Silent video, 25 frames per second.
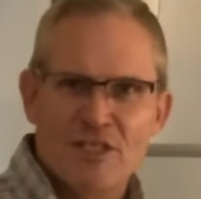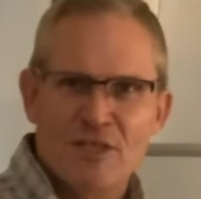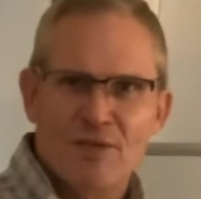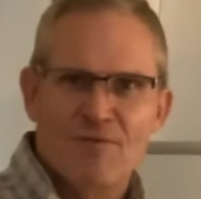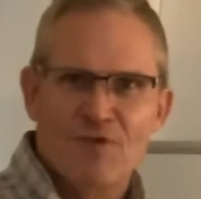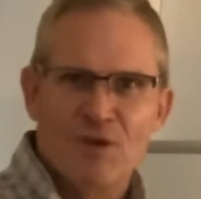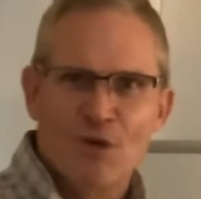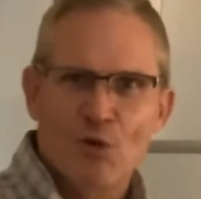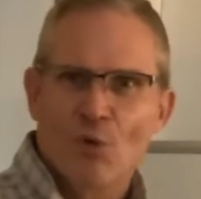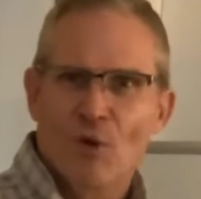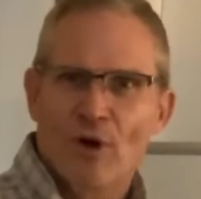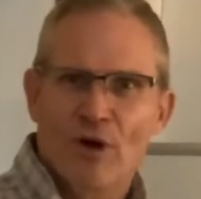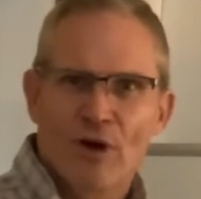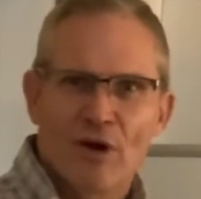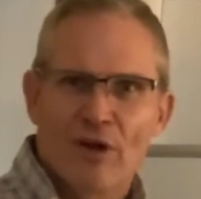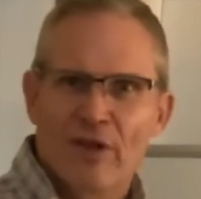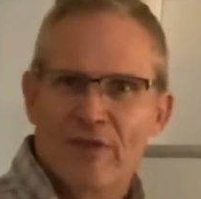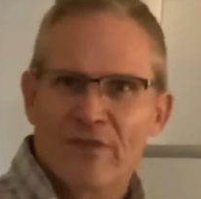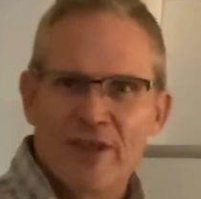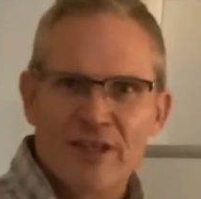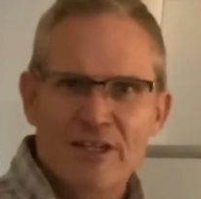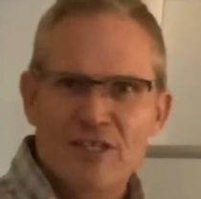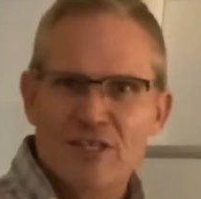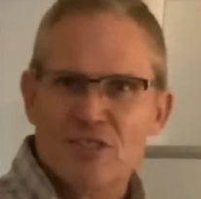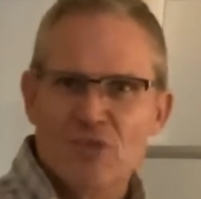if you will,
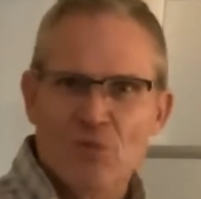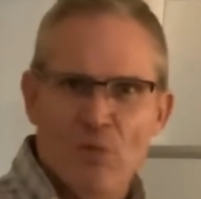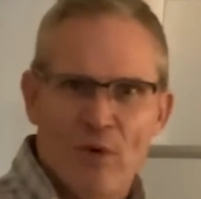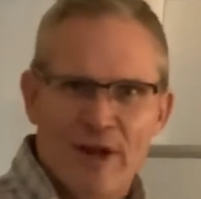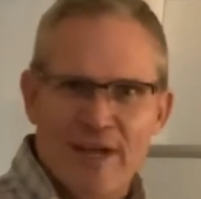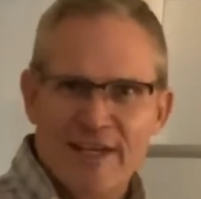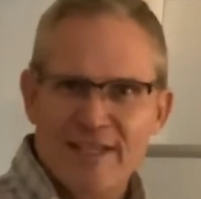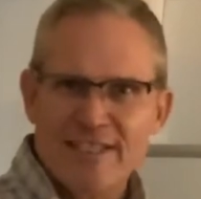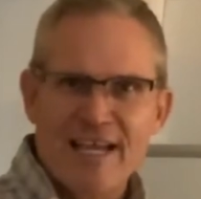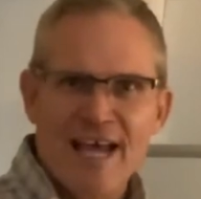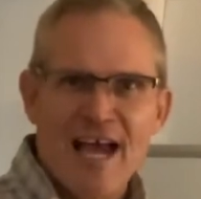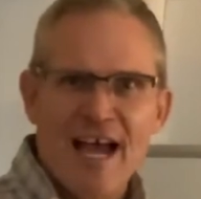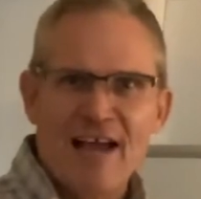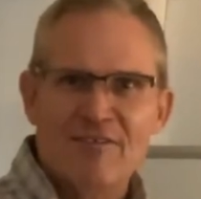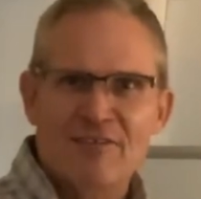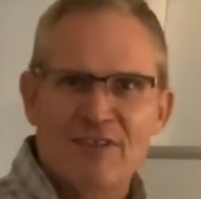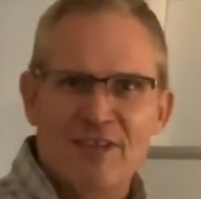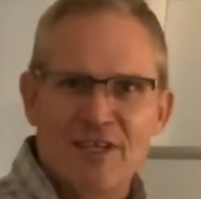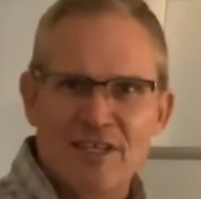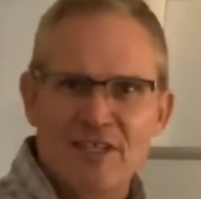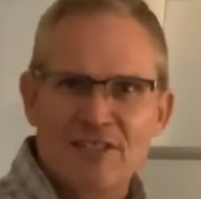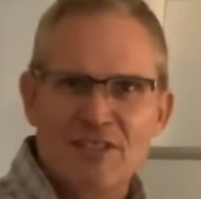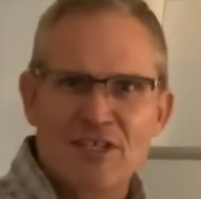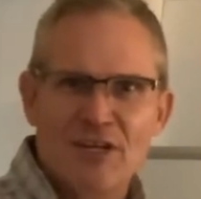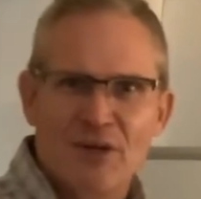and they just want to tack
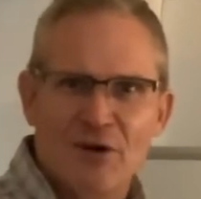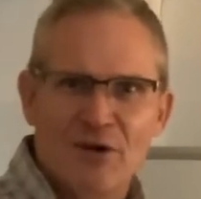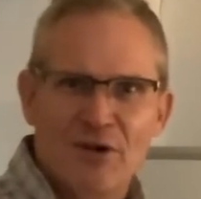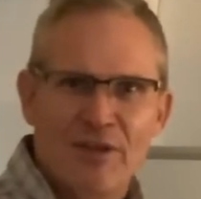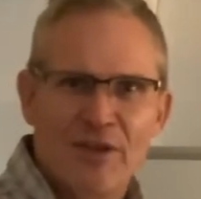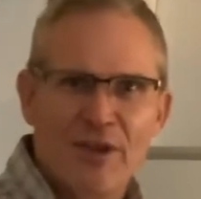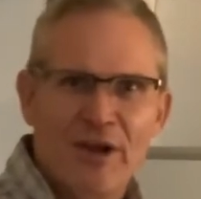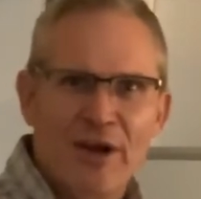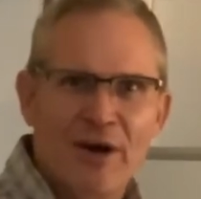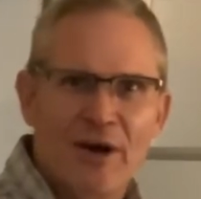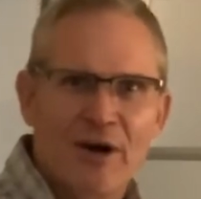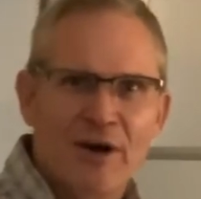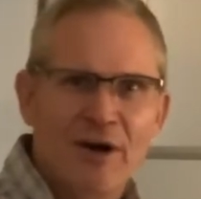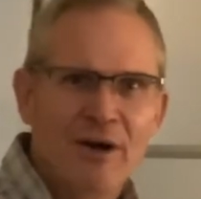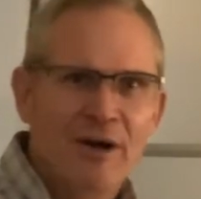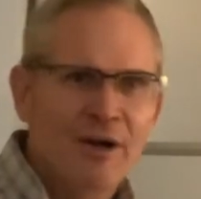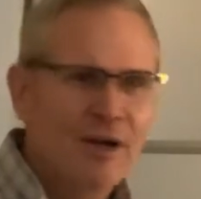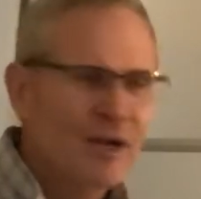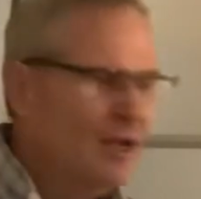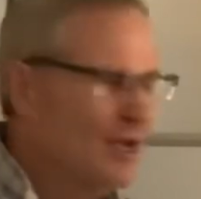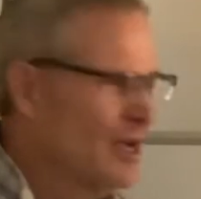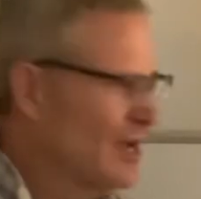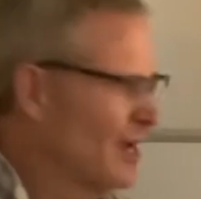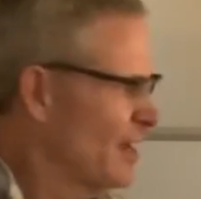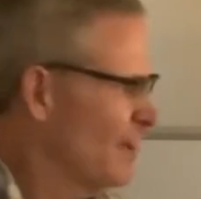things here and there,
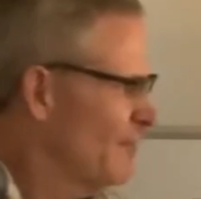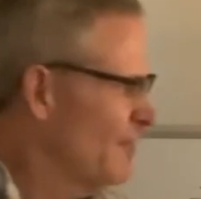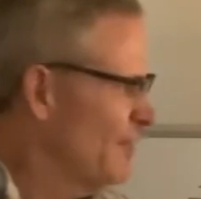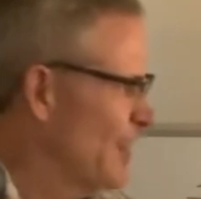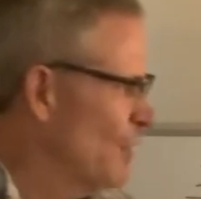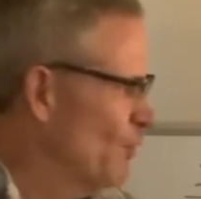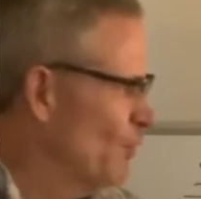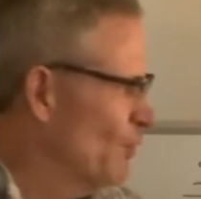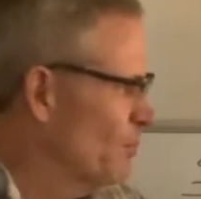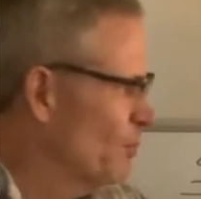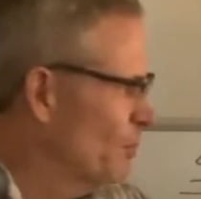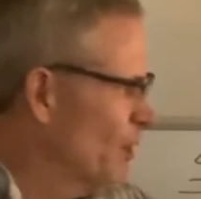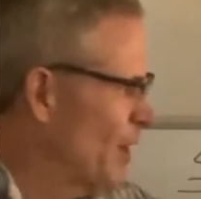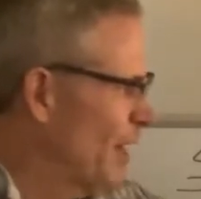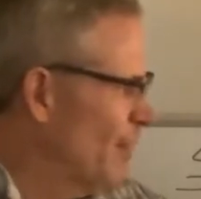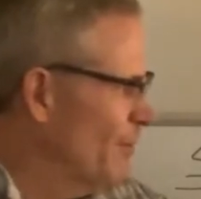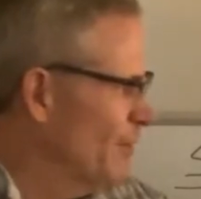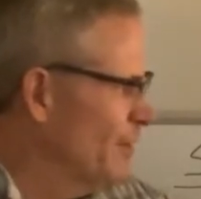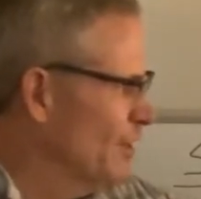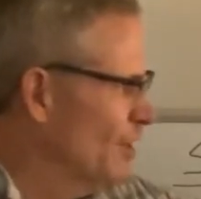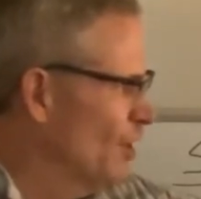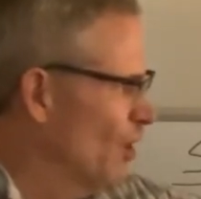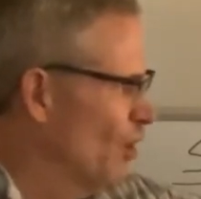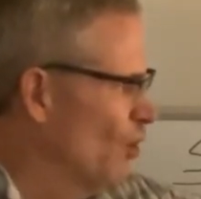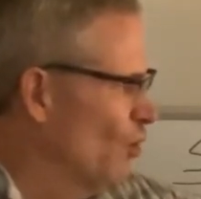they would
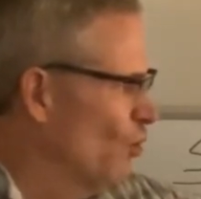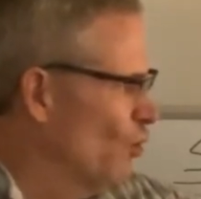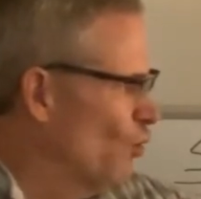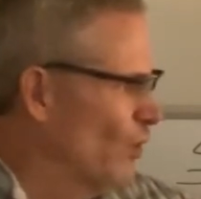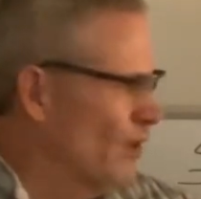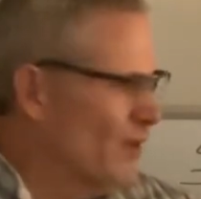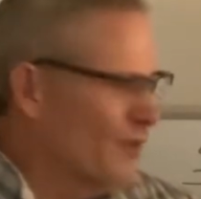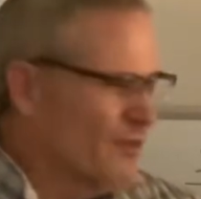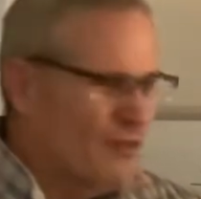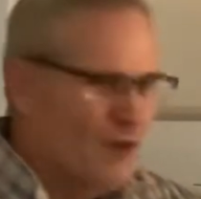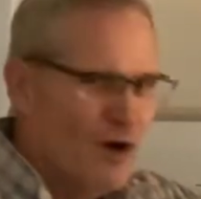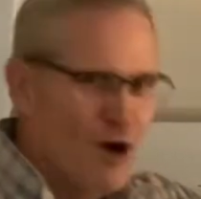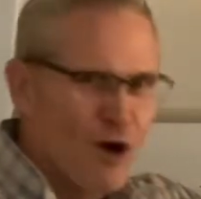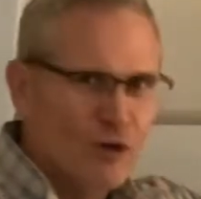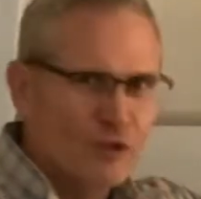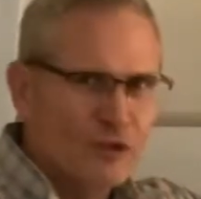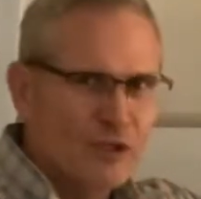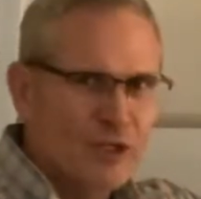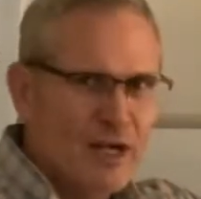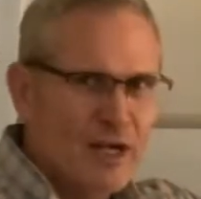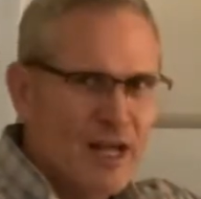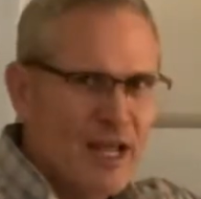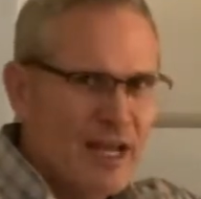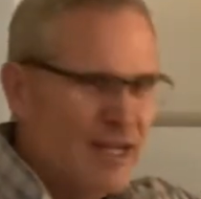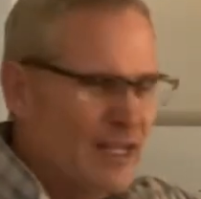probably go with
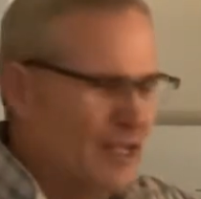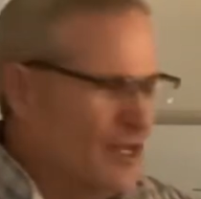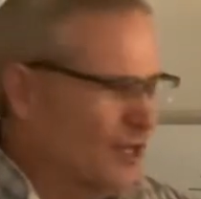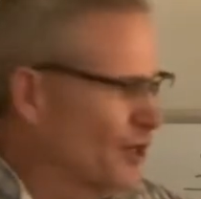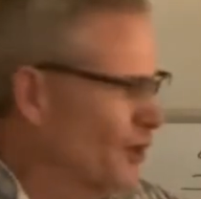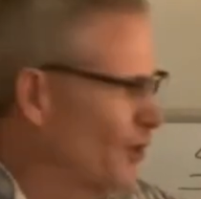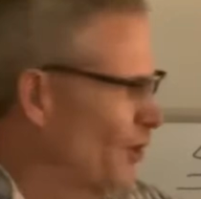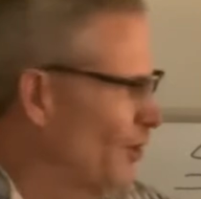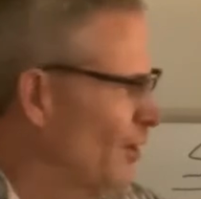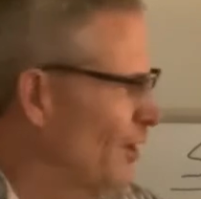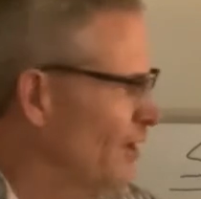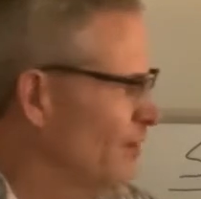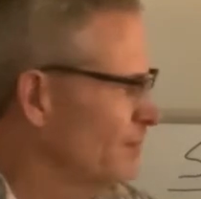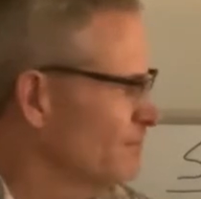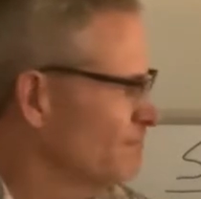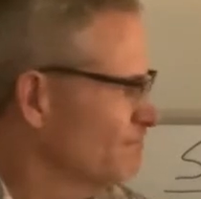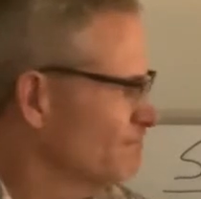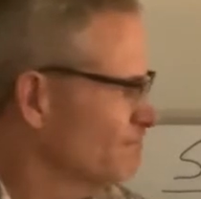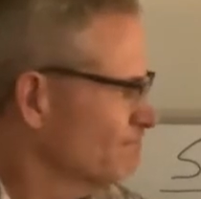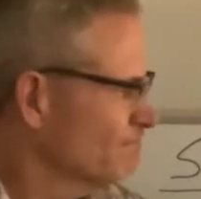alternating current.